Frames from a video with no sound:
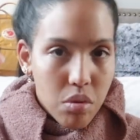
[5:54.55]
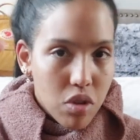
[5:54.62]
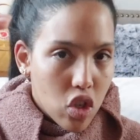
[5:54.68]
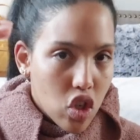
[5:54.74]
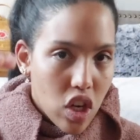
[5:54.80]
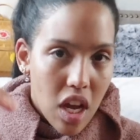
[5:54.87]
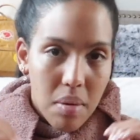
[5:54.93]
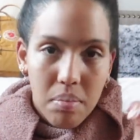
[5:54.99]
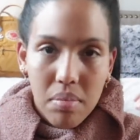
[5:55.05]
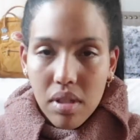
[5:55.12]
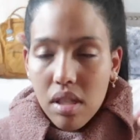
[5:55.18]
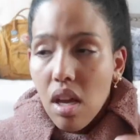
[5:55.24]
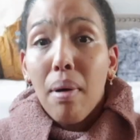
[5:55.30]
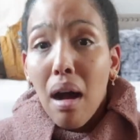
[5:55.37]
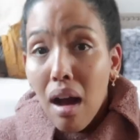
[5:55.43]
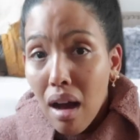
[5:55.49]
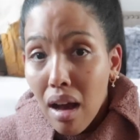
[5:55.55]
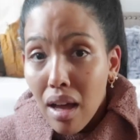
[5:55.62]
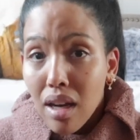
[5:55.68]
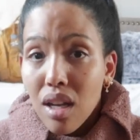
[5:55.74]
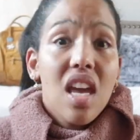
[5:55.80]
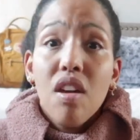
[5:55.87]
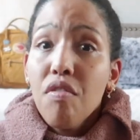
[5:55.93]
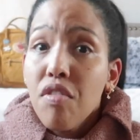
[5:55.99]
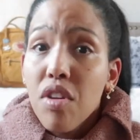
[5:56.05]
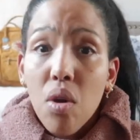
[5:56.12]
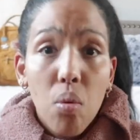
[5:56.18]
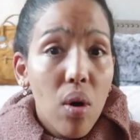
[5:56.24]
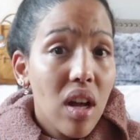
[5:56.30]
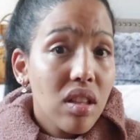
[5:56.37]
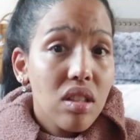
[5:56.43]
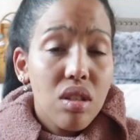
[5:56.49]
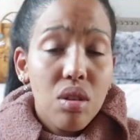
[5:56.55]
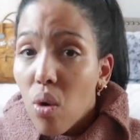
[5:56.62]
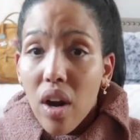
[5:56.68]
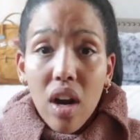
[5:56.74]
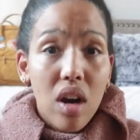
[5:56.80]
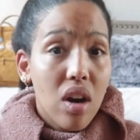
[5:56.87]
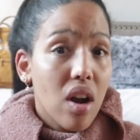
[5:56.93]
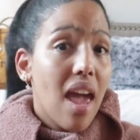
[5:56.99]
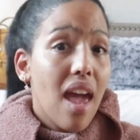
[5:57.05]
with shapes. But if you want to wear